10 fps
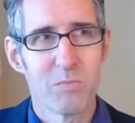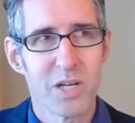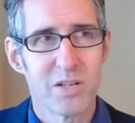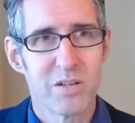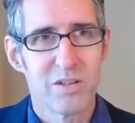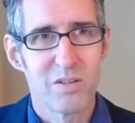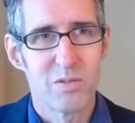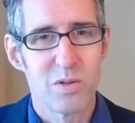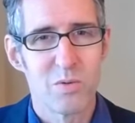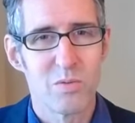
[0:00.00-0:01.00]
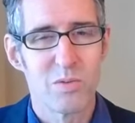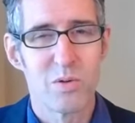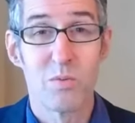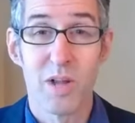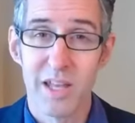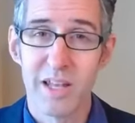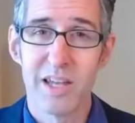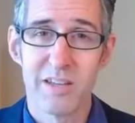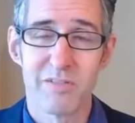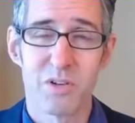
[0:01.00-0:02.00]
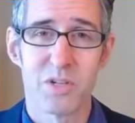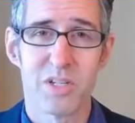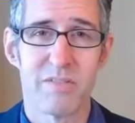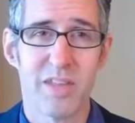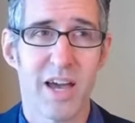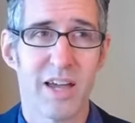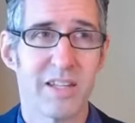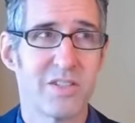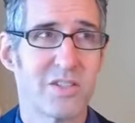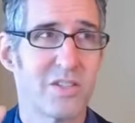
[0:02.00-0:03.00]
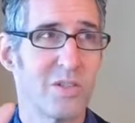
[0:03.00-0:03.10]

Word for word: But the, the red light version of that is